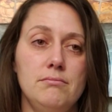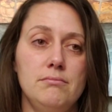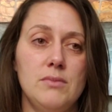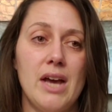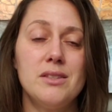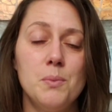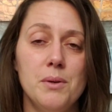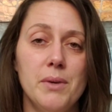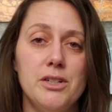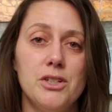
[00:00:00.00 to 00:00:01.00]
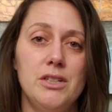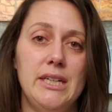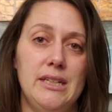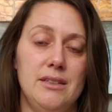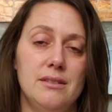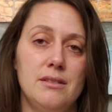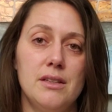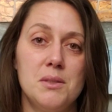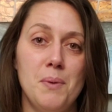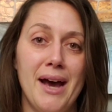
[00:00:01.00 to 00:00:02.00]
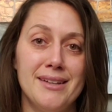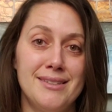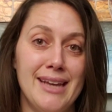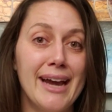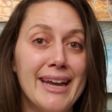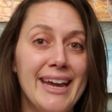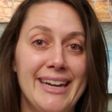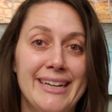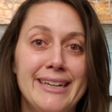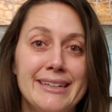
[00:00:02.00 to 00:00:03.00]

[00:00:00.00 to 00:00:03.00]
that's been my journey this past decade.